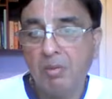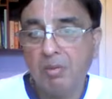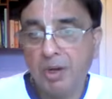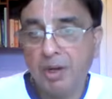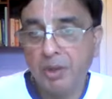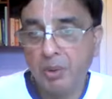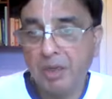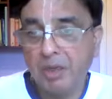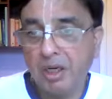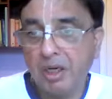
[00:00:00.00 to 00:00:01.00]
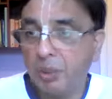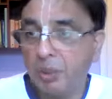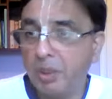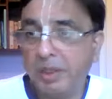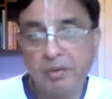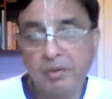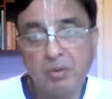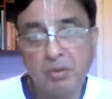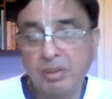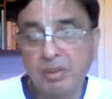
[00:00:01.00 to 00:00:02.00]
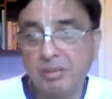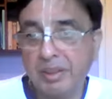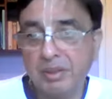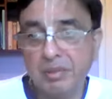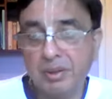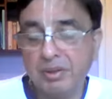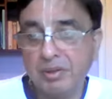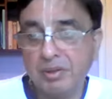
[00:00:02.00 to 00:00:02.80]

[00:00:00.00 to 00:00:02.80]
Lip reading: by you cannot do anything for their betterment.